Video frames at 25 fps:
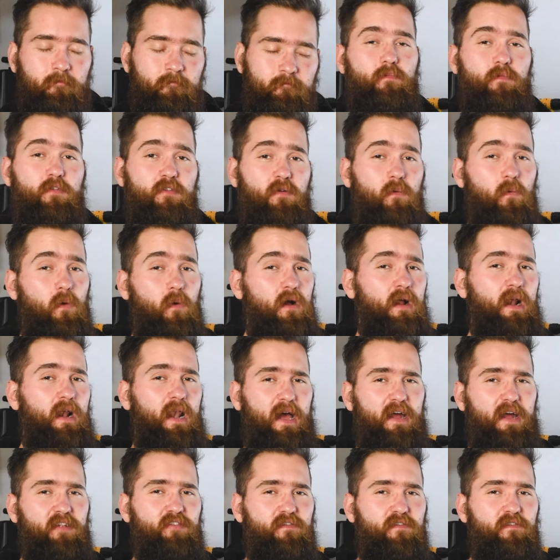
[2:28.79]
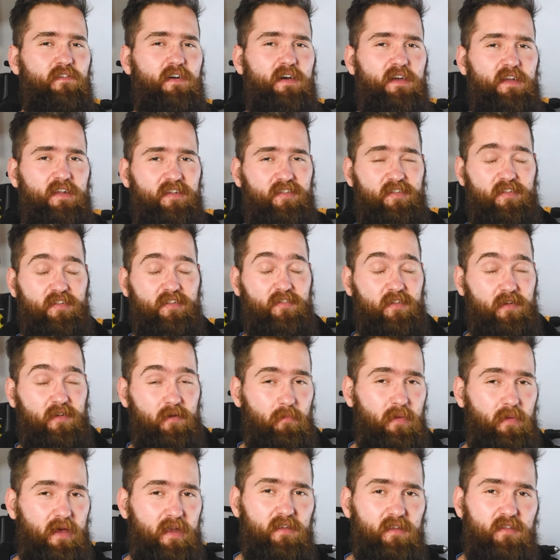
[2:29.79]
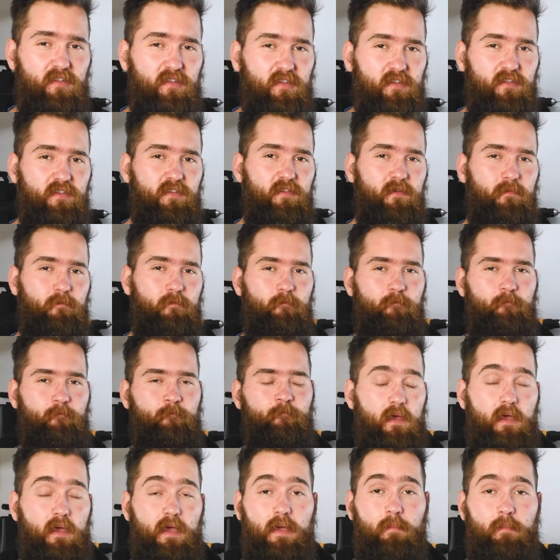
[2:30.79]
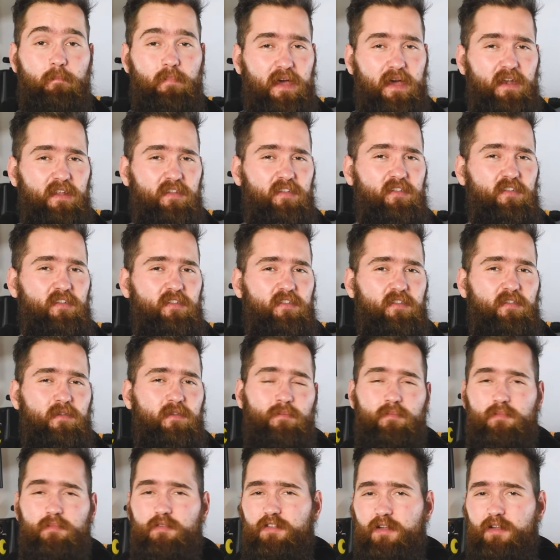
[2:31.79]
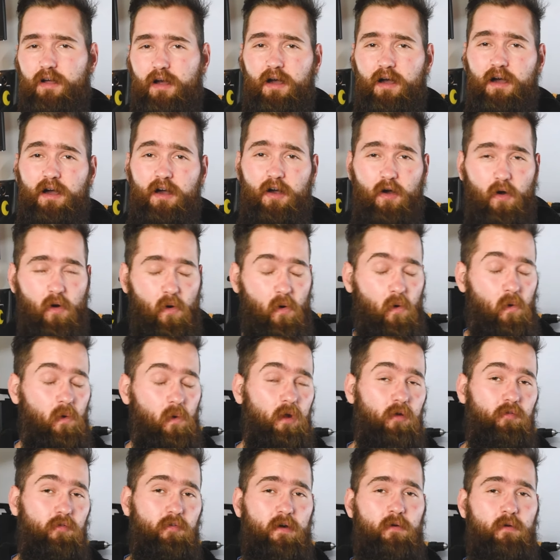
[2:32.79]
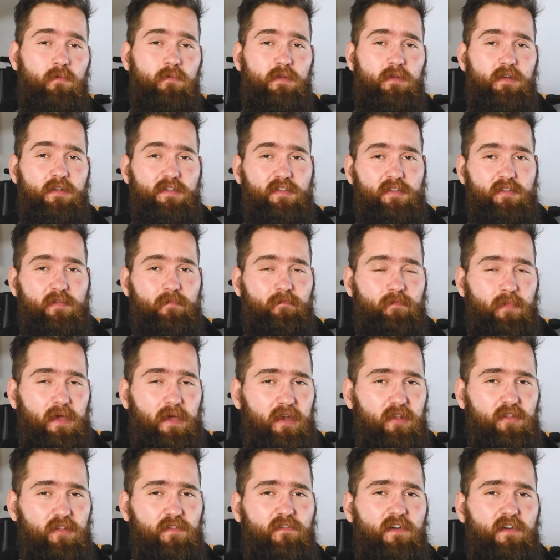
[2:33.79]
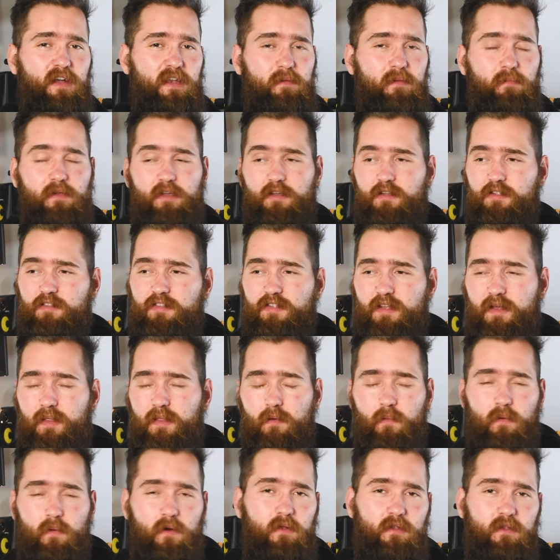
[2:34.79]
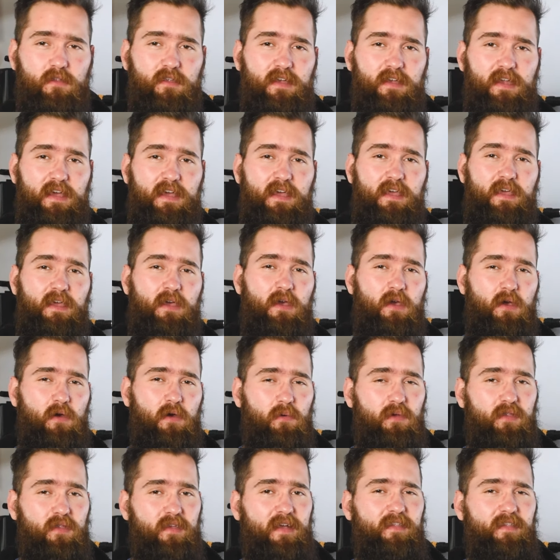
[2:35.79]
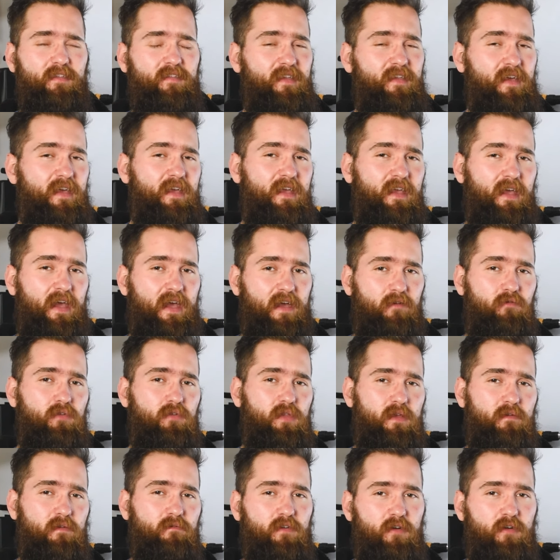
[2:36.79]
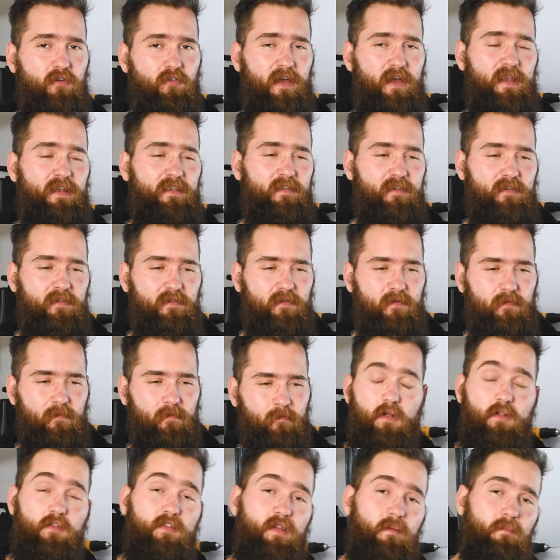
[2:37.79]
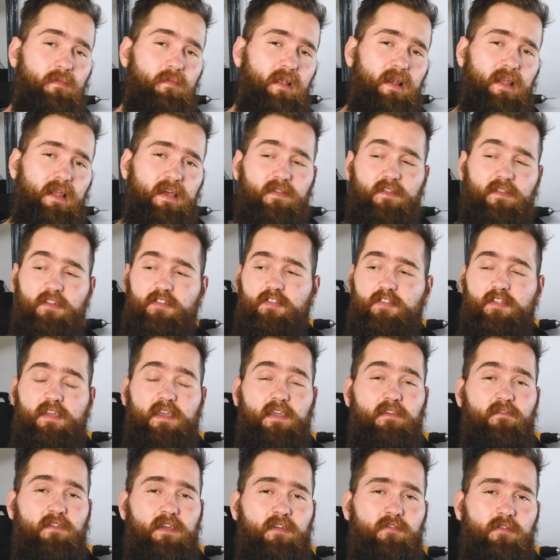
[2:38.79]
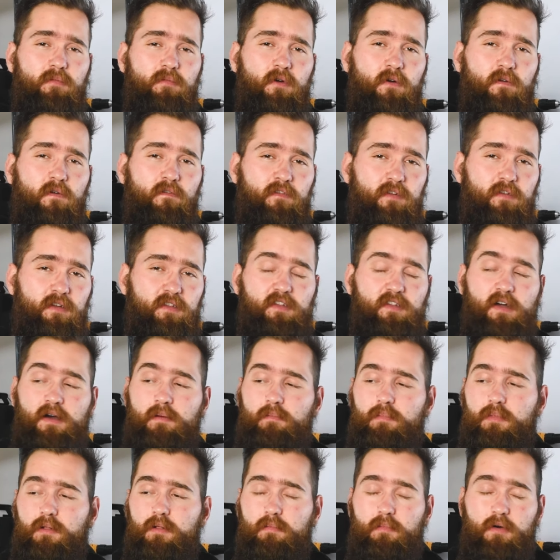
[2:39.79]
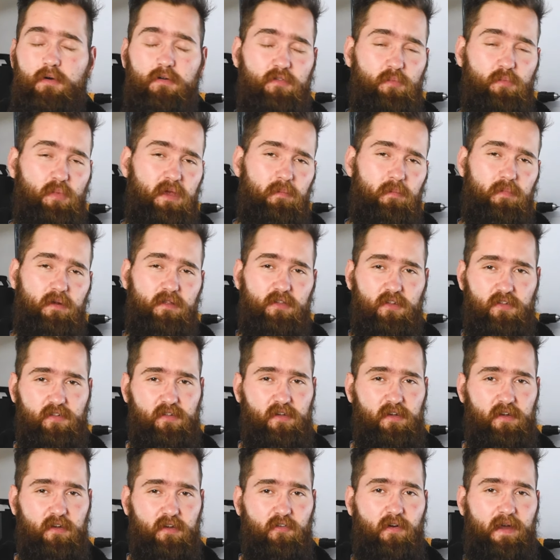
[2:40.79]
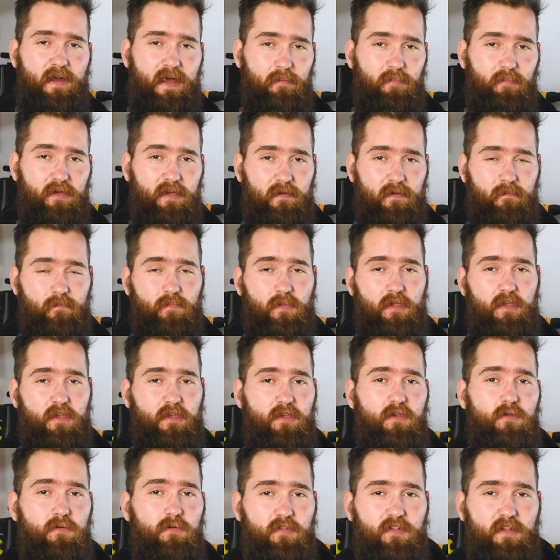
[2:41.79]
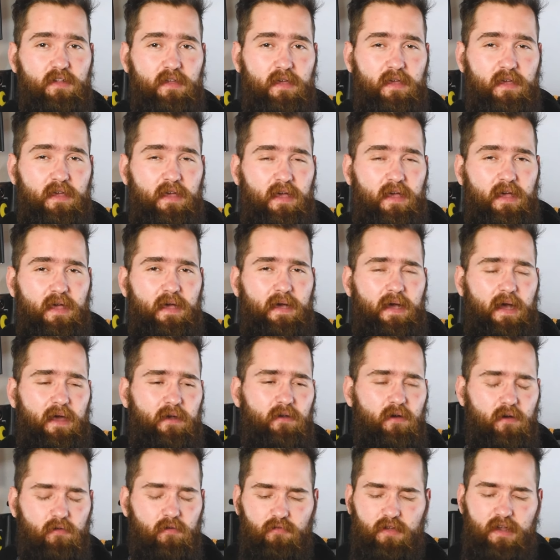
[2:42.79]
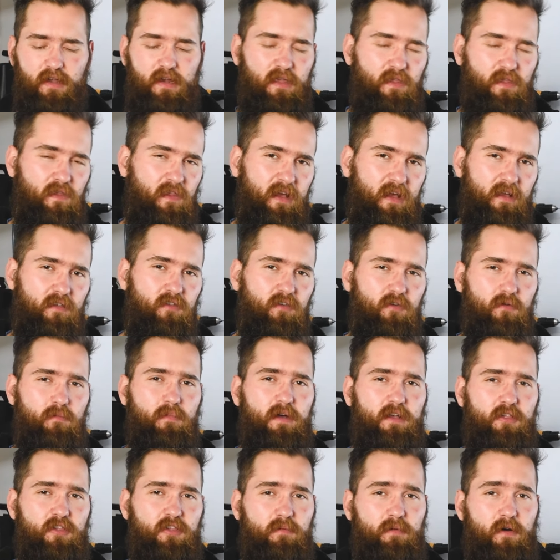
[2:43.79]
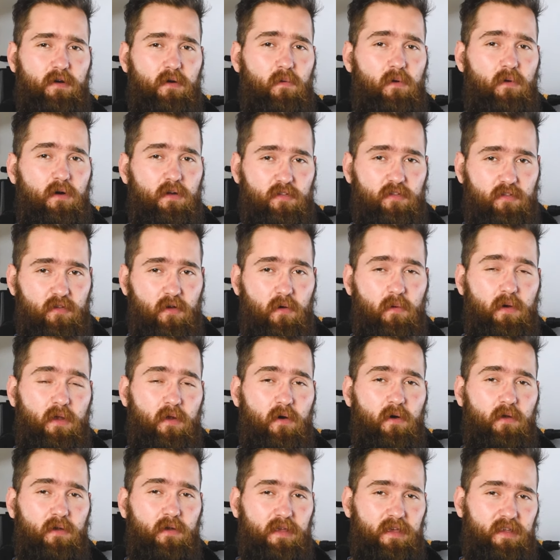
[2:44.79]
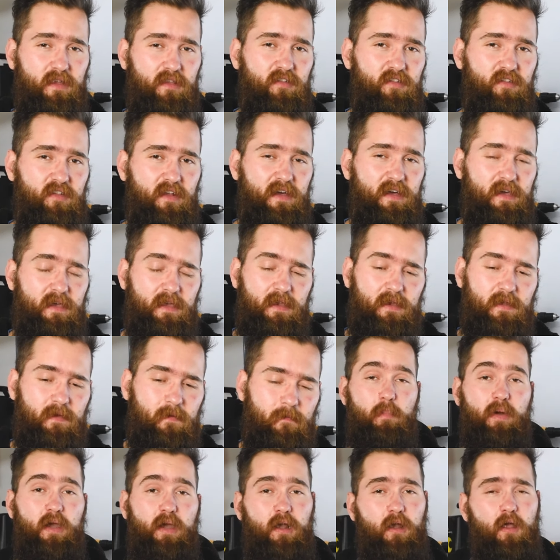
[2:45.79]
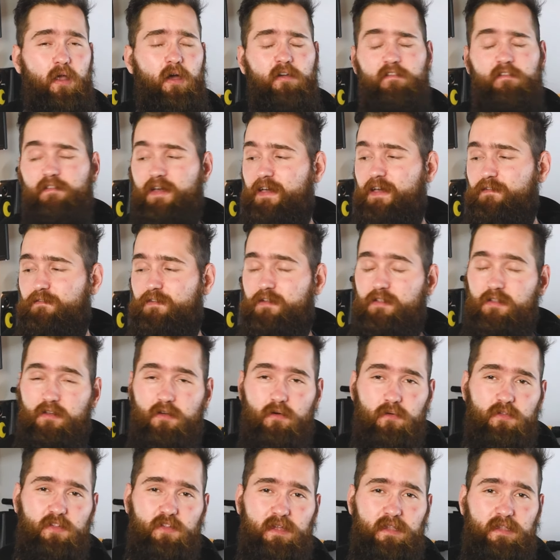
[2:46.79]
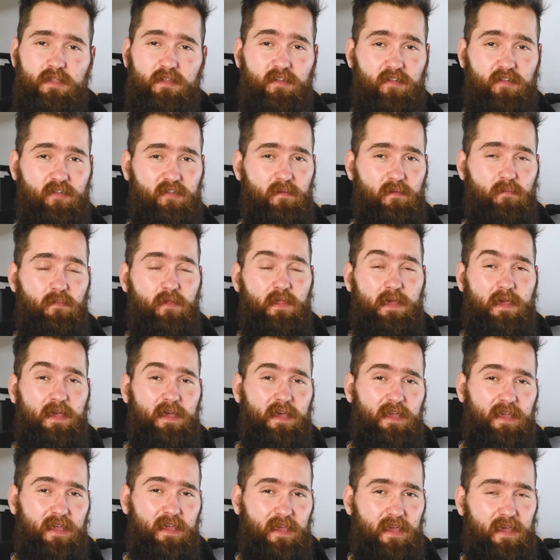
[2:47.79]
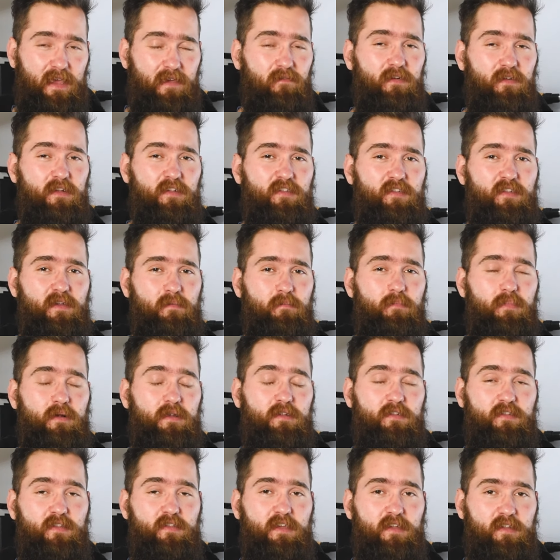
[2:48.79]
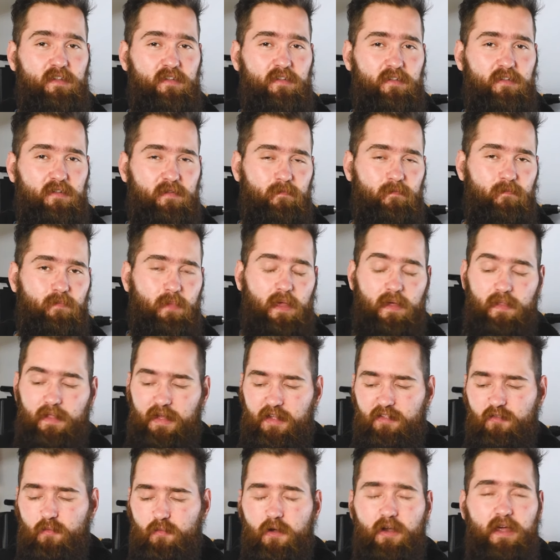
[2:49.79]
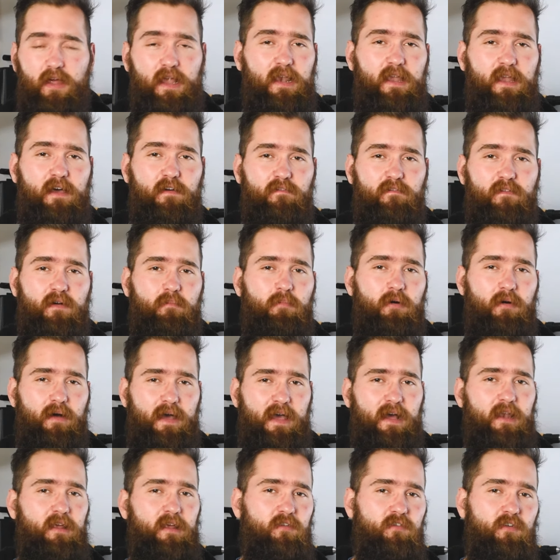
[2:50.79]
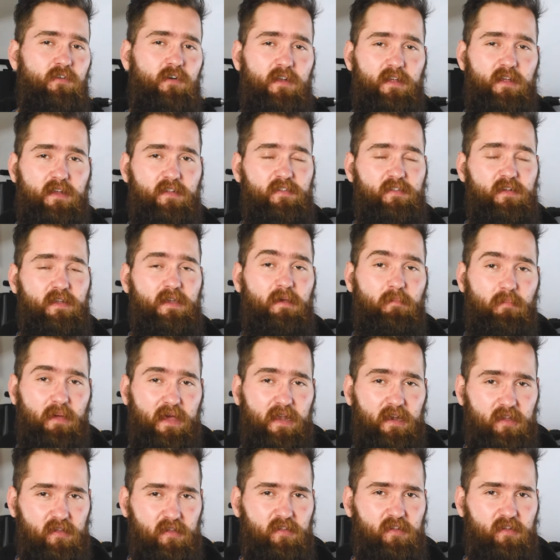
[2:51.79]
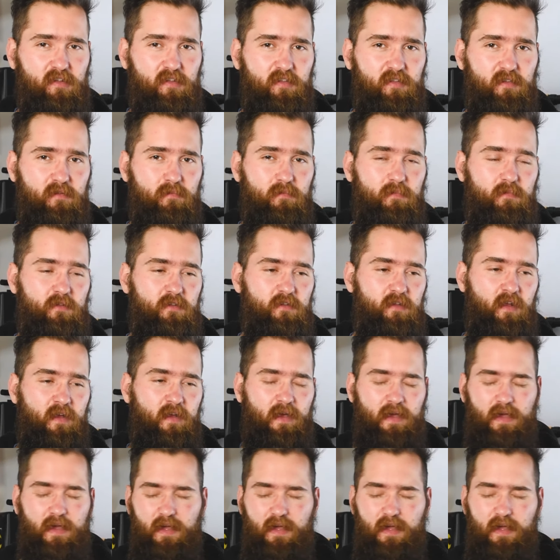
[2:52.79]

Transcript: So what classifies as an embedded system? Embedded systems are all around us, and it's funny because in the world today we tend to take everything for granted. Something like this TV remote, for example, most people are just going to grab it, use it, and not really think too much about what's going on inside. But a lot of effort goes into something even as simple as this. And that's what I love about electronics and embedded systems.